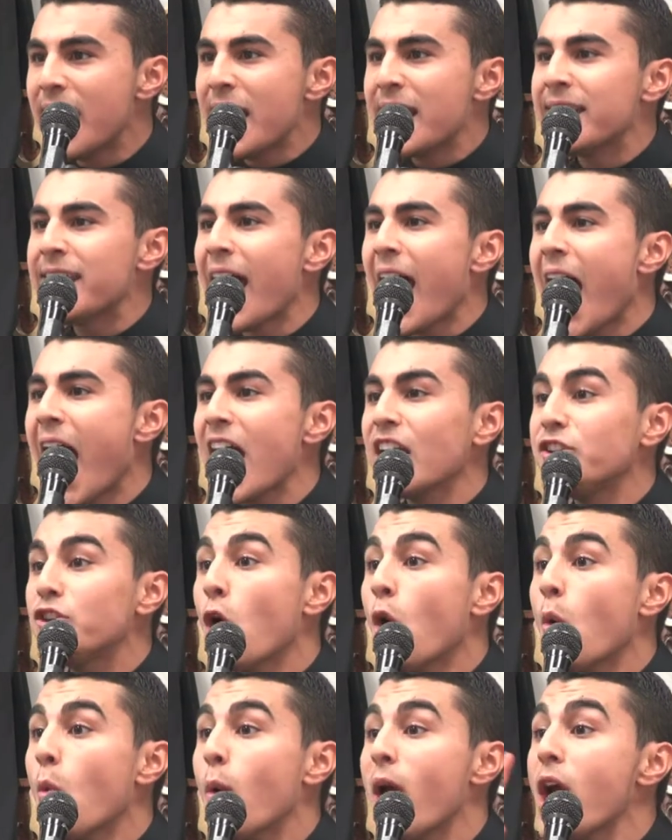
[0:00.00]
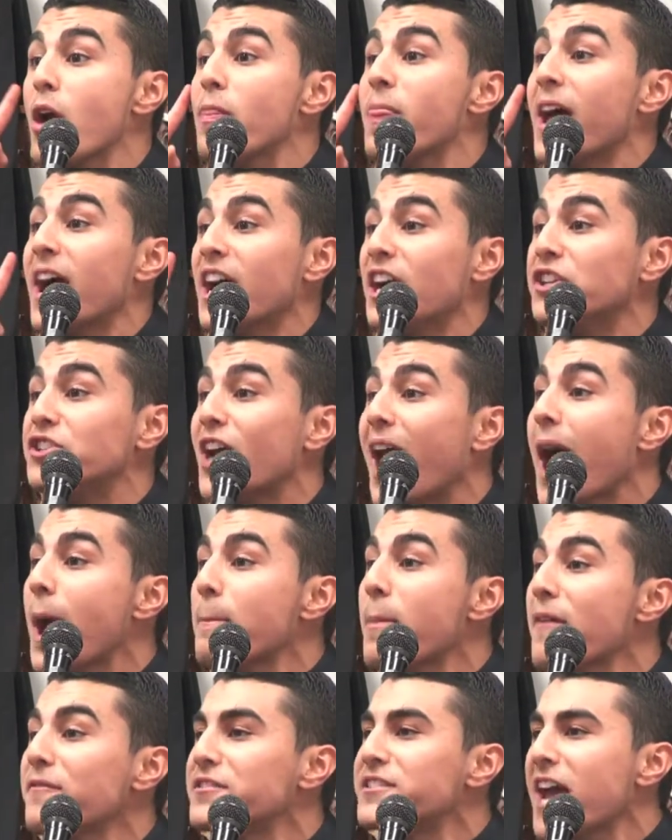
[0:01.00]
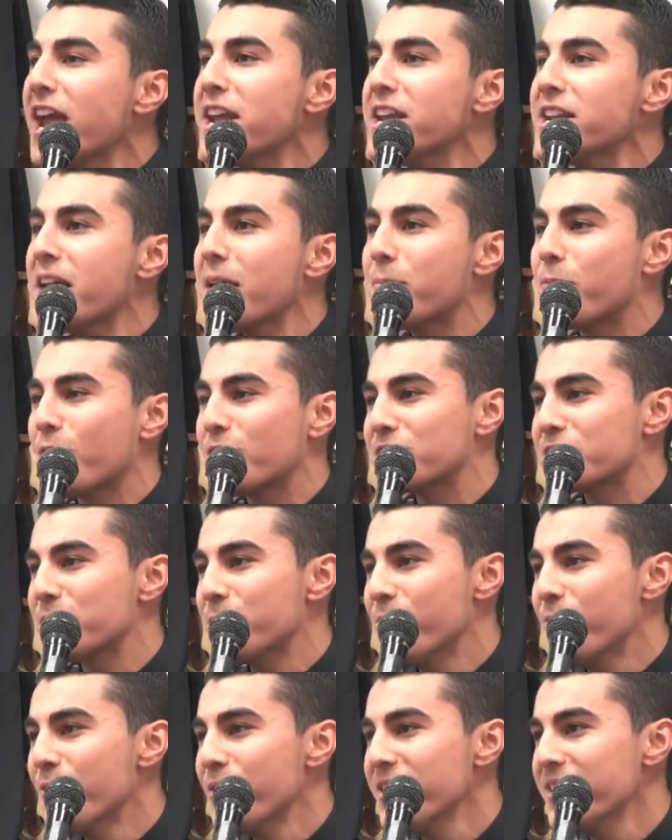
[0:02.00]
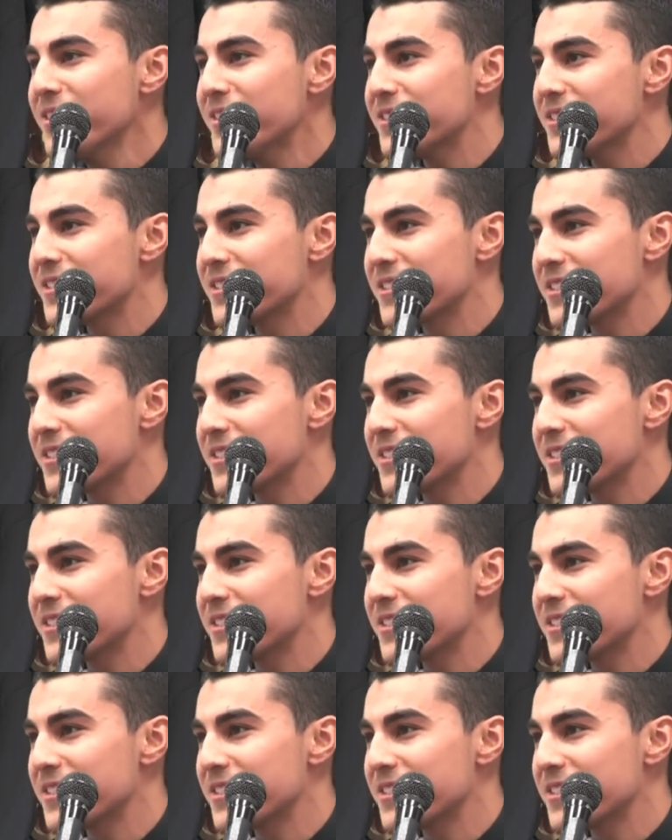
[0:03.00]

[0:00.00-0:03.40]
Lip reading: yet I don't wear the hijab of Zainab. What's the point?